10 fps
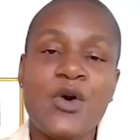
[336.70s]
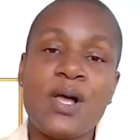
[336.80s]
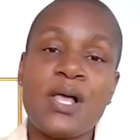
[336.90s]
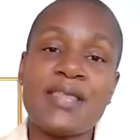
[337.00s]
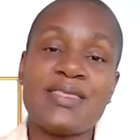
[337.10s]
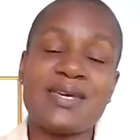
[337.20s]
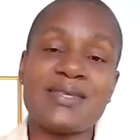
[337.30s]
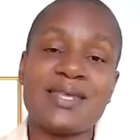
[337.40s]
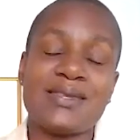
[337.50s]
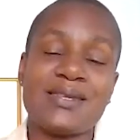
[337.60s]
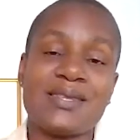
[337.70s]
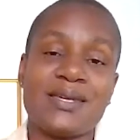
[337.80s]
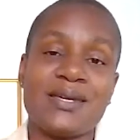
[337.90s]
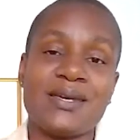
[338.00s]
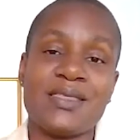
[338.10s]
Well, I think that the
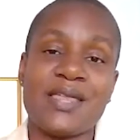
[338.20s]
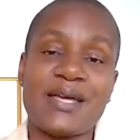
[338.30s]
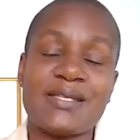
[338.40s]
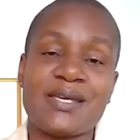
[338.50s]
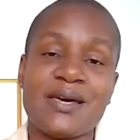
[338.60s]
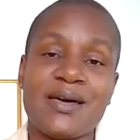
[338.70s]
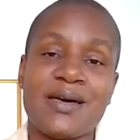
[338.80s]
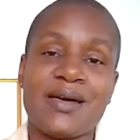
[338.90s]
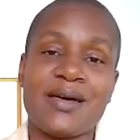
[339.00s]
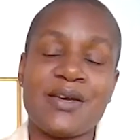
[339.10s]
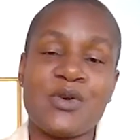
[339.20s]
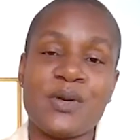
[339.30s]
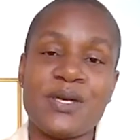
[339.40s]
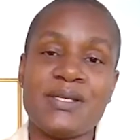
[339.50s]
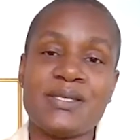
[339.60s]
thing that uh,
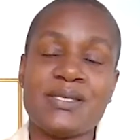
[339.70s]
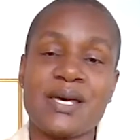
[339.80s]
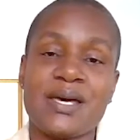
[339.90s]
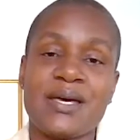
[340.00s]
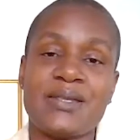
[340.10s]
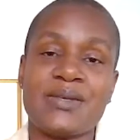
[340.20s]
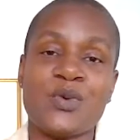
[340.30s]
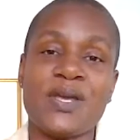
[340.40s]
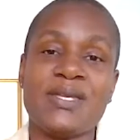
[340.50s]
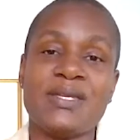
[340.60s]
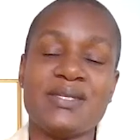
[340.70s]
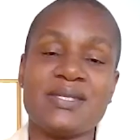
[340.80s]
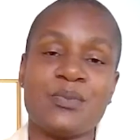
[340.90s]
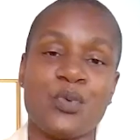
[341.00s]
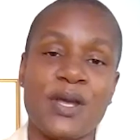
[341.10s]
Greens uh,
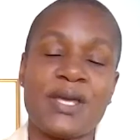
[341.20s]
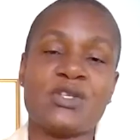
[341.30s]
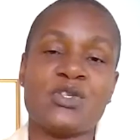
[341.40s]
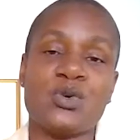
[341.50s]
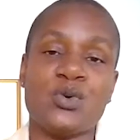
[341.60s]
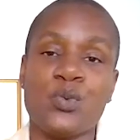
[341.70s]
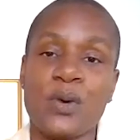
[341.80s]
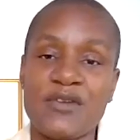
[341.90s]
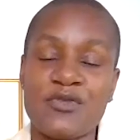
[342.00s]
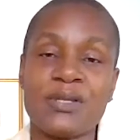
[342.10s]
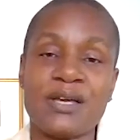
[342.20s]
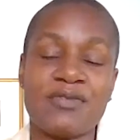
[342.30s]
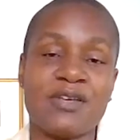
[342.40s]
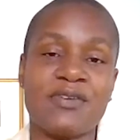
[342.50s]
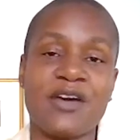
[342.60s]
Greens bring to whatever
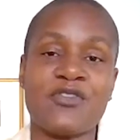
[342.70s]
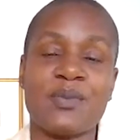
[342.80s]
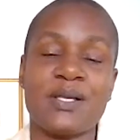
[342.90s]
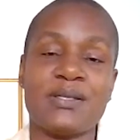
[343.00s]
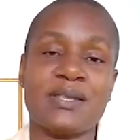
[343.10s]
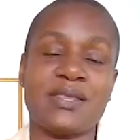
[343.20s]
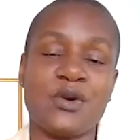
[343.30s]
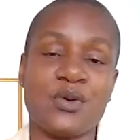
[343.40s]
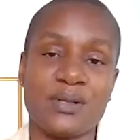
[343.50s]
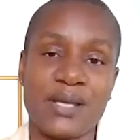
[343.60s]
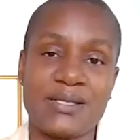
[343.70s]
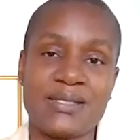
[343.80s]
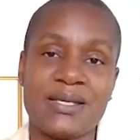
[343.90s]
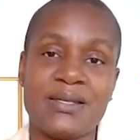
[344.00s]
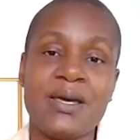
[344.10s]
level of government that they were
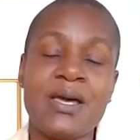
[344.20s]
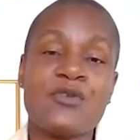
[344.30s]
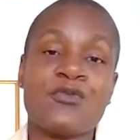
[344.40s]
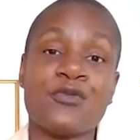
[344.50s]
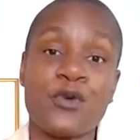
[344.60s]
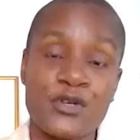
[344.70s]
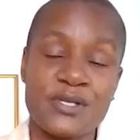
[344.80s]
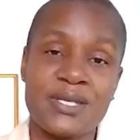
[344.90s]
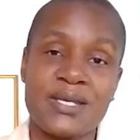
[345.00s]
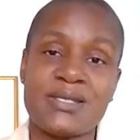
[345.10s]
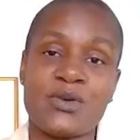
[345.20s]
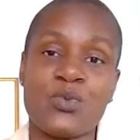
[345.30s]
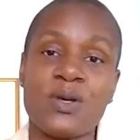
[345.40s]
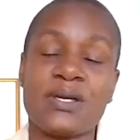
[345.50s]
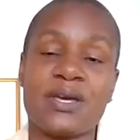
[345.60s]
elected first is a
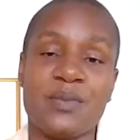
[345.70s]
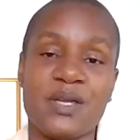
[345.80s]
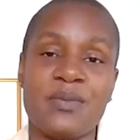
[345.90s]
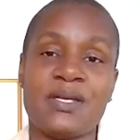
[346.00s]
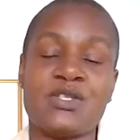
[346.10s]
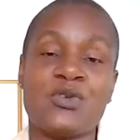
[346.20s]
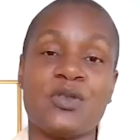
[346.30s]
real commitment